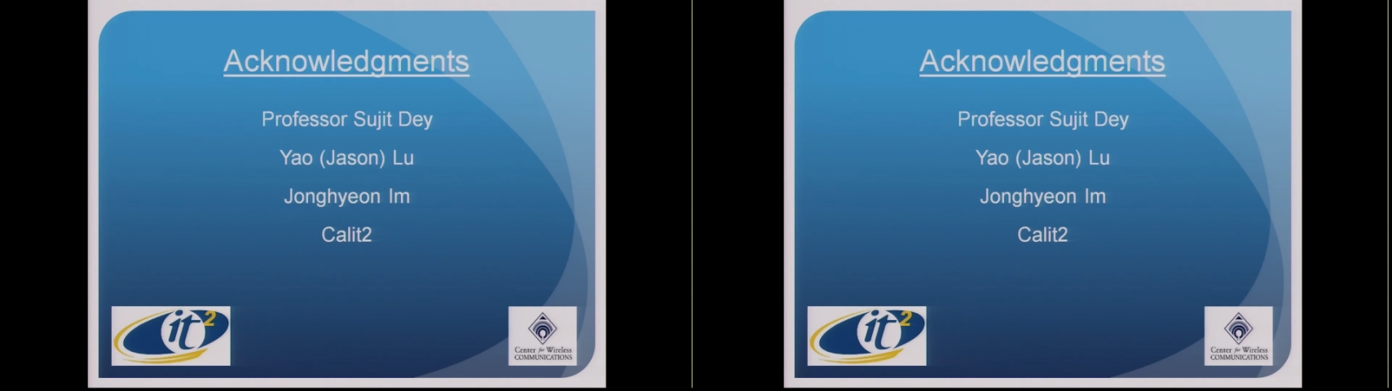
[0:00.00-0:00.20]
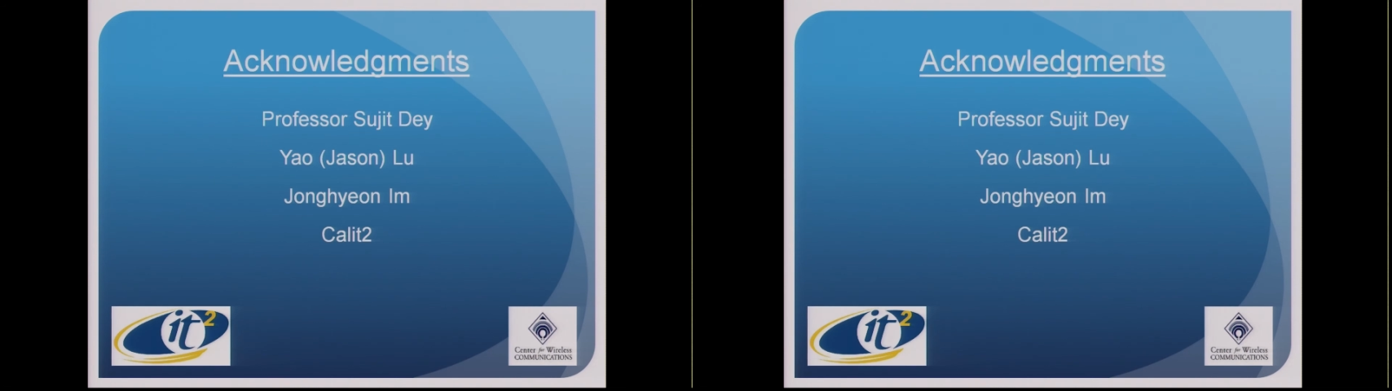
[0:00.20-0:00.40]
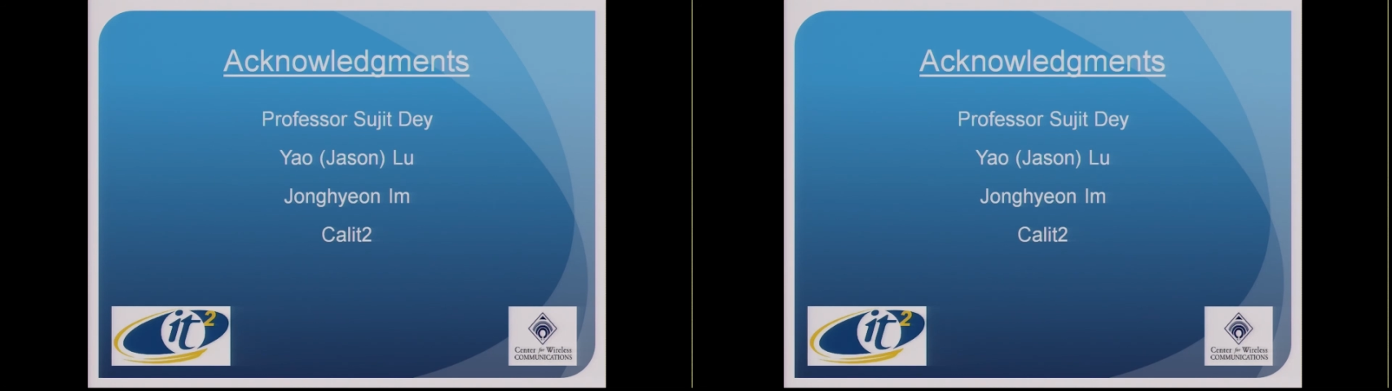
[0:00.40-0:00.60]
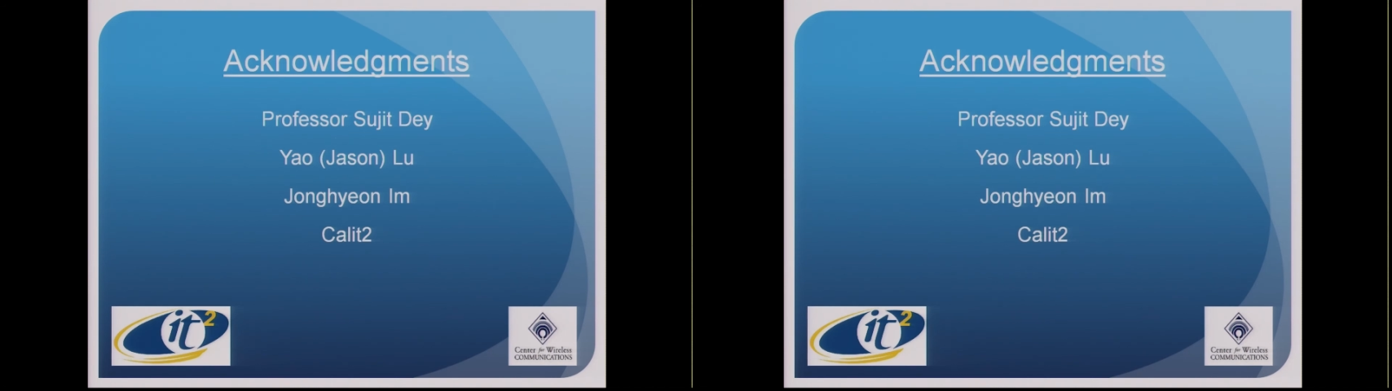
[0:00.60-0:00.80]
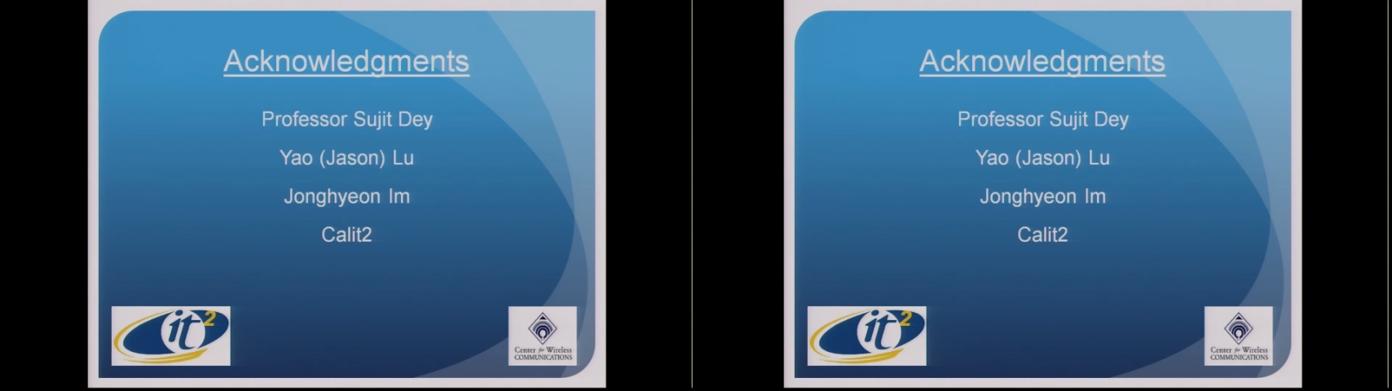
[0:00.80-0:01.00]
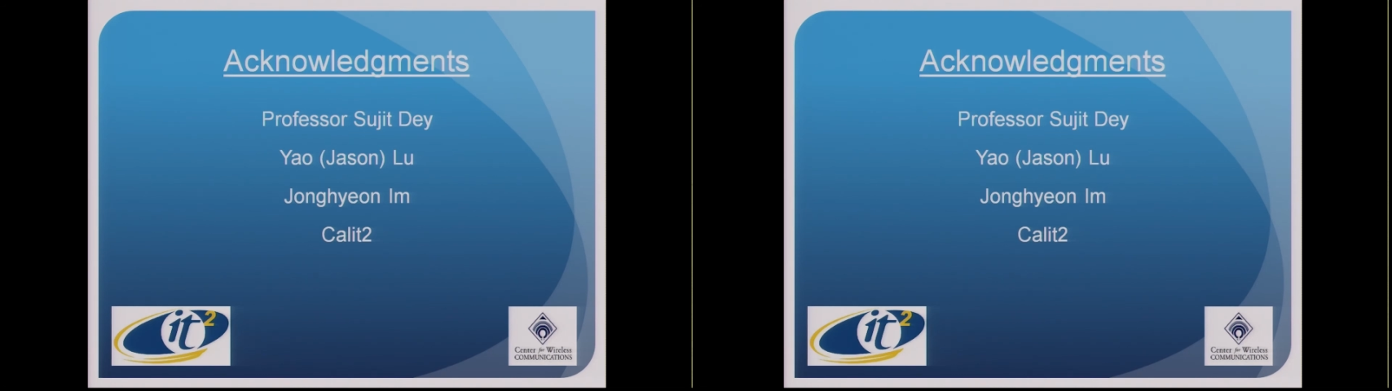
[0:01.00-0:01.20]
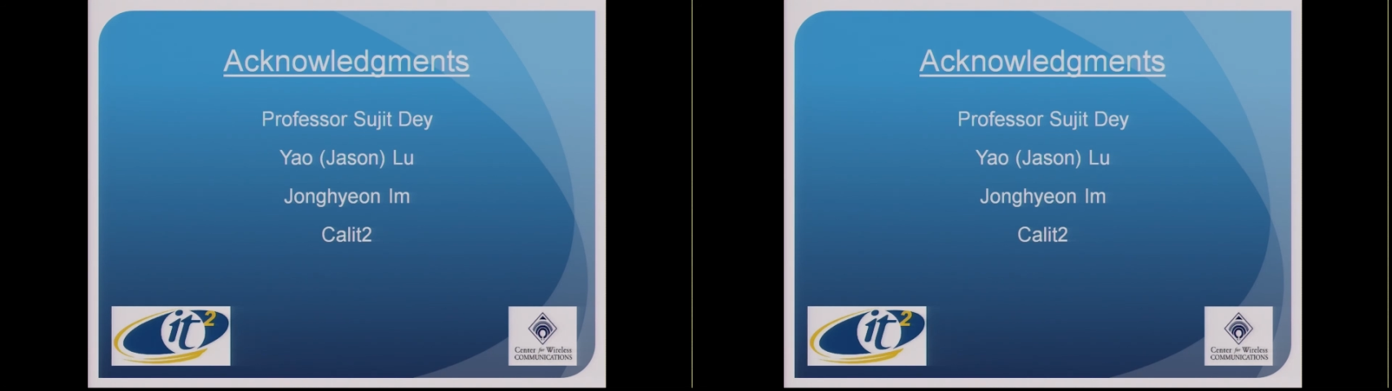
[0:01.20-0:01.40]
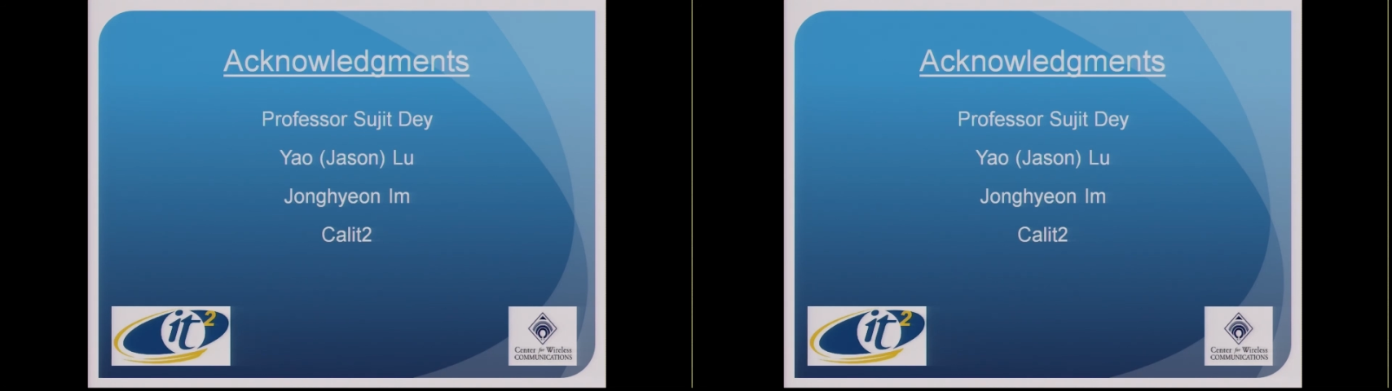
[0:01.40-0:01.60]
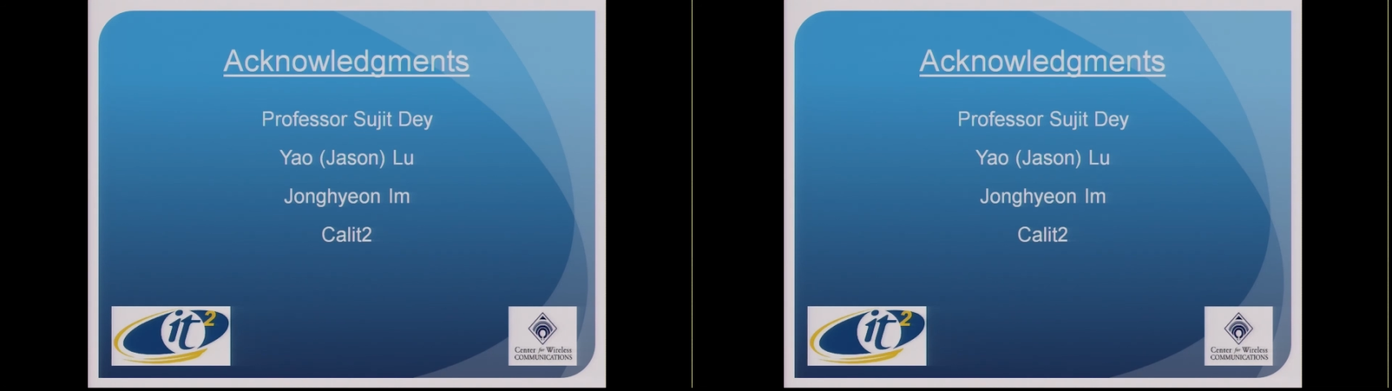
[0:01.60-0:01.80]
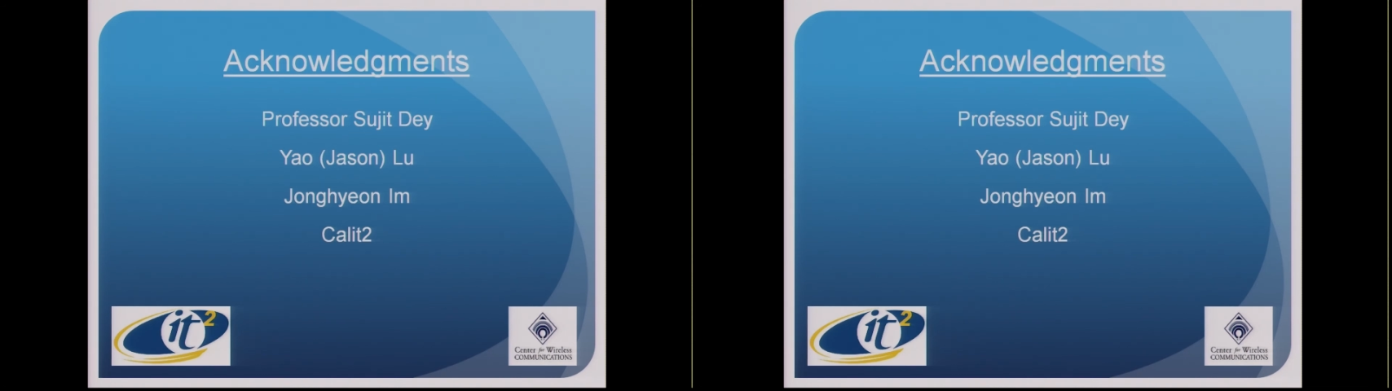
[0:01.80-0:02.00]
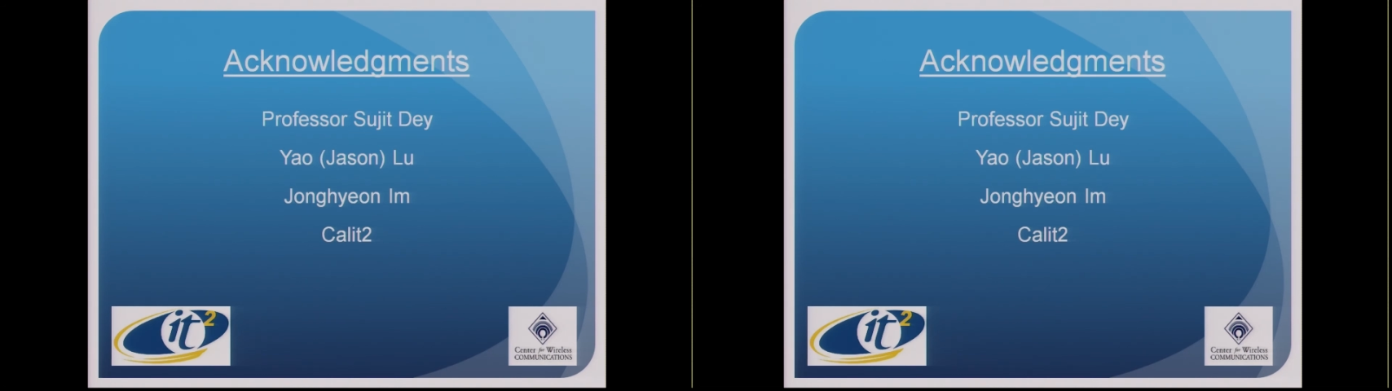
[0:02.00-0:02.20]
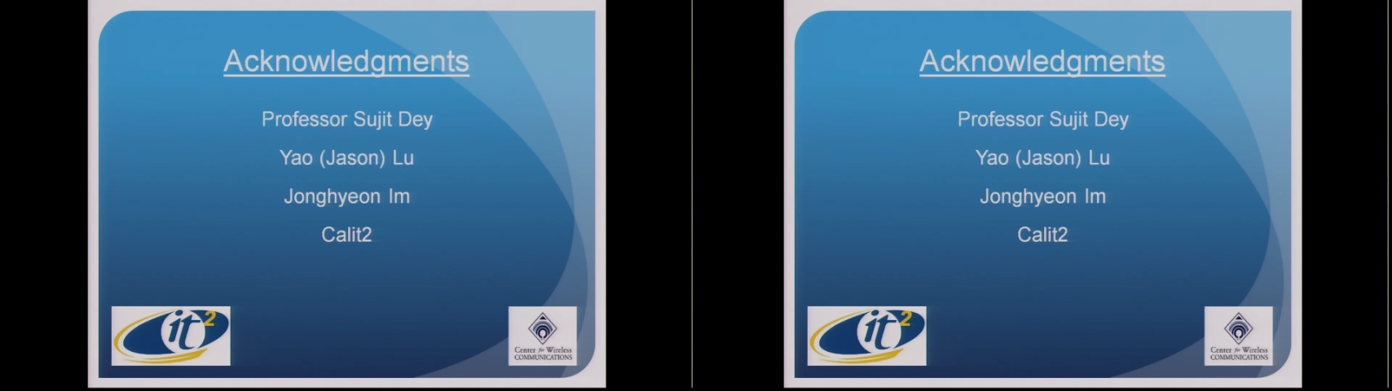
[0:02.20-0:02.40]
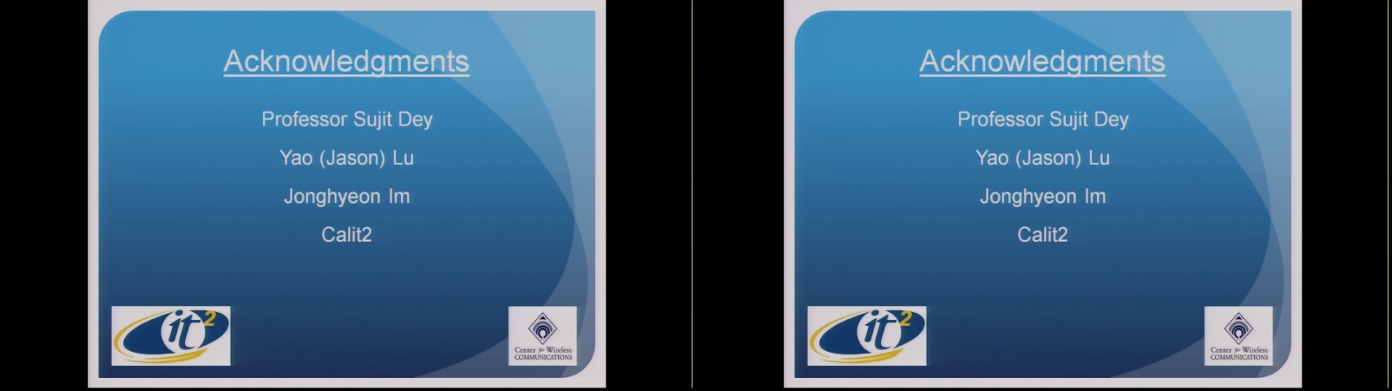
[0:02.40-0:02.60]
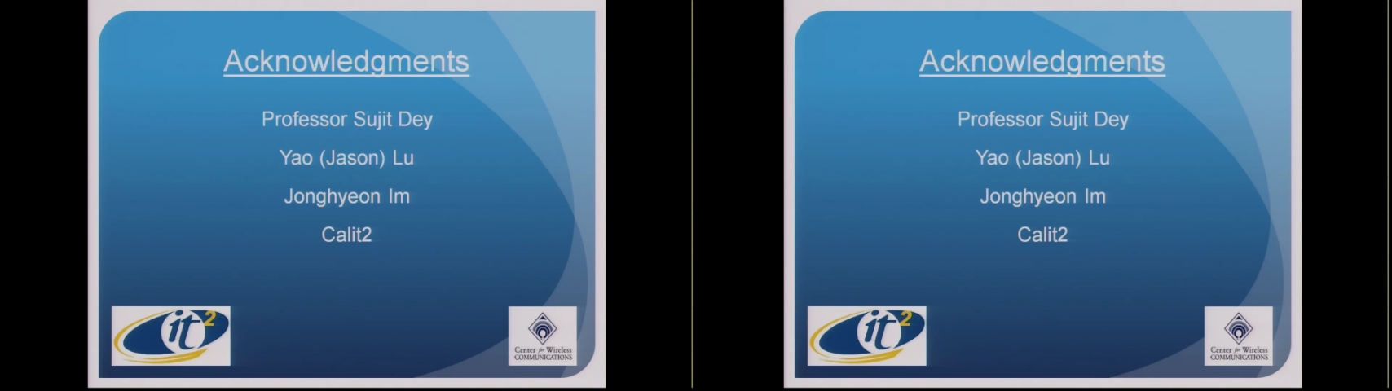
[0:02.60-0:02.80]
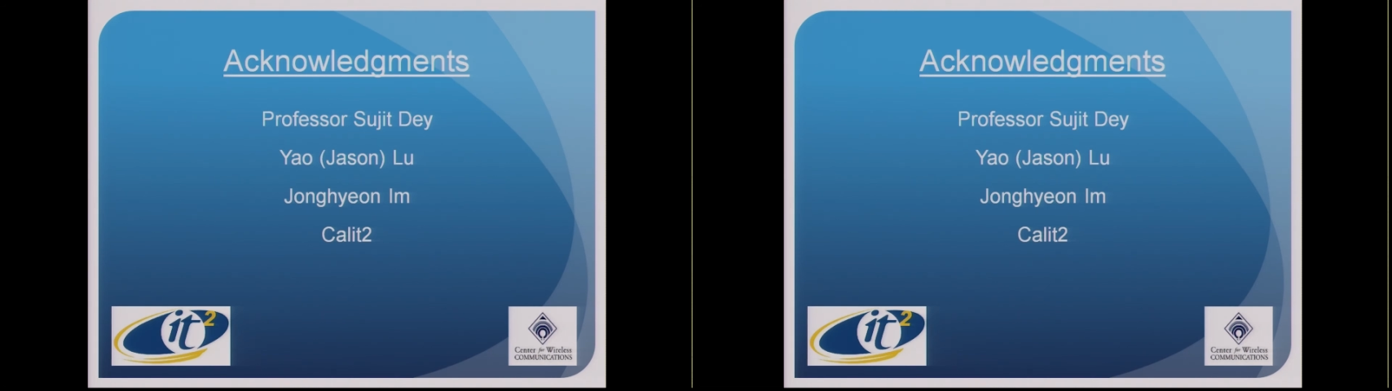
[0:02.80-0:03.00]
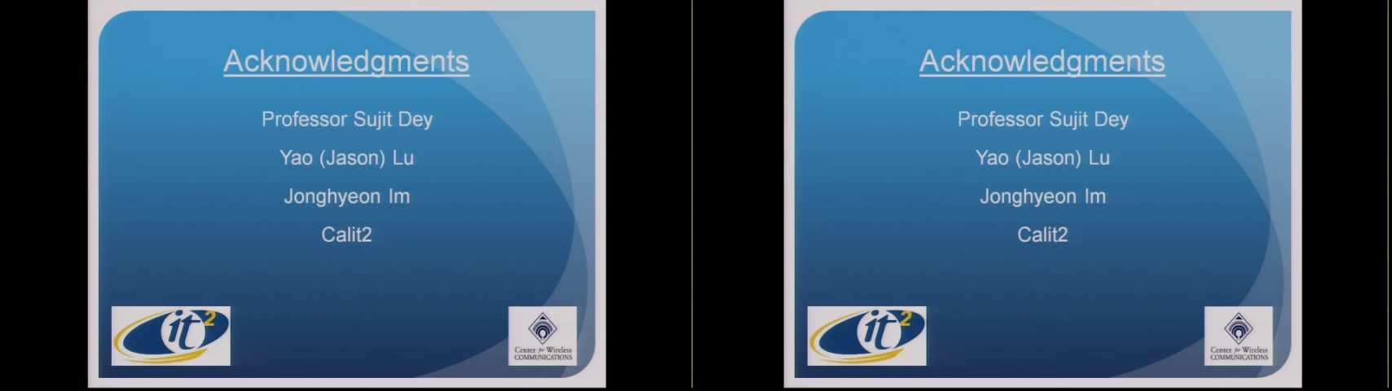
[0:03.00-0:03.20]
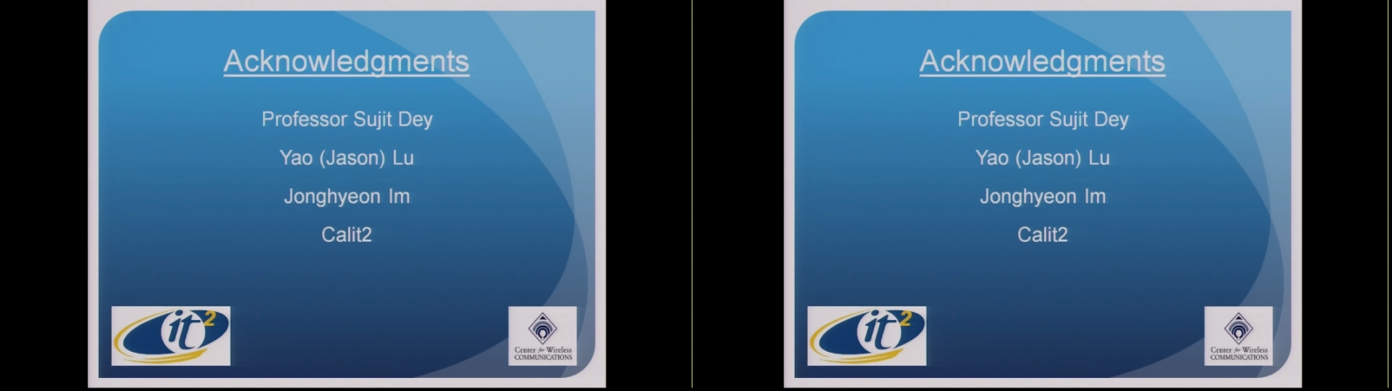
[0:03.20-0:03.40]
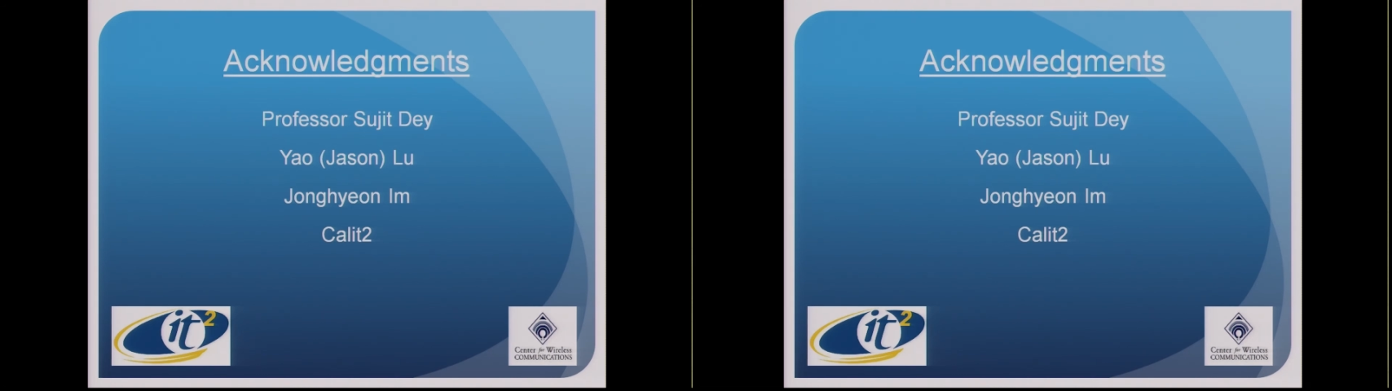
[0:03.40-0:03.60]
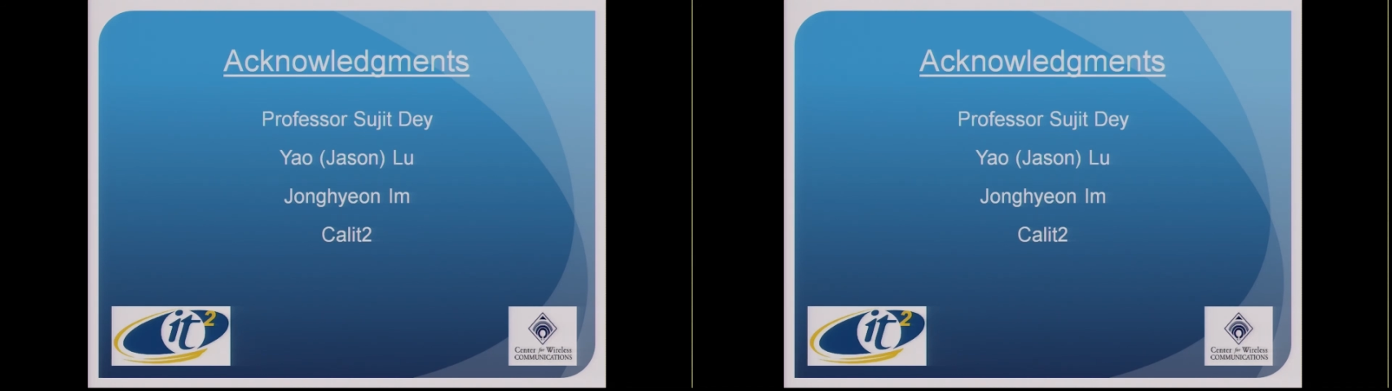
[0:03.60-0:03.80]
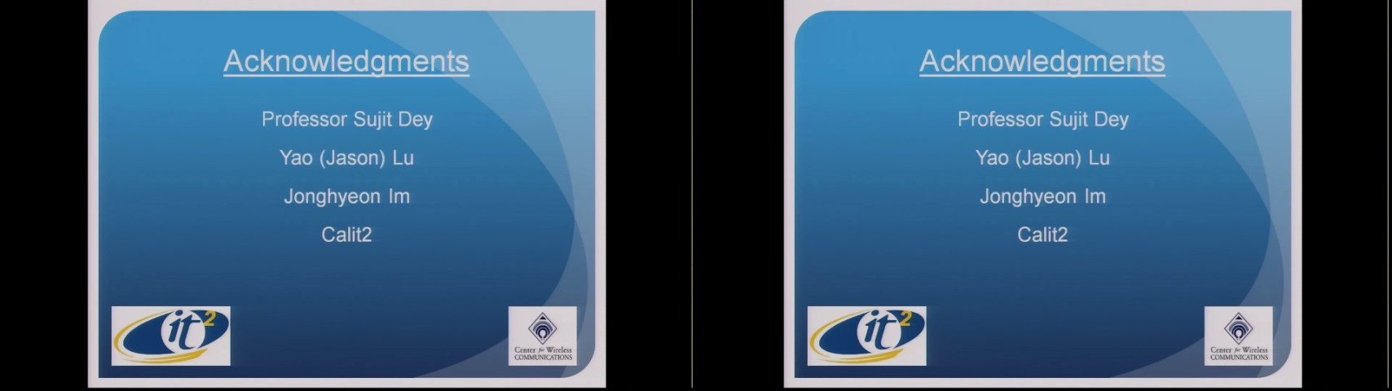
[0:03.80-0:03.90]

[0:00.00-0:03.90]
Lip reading: No face is visible, so there are no lips to read.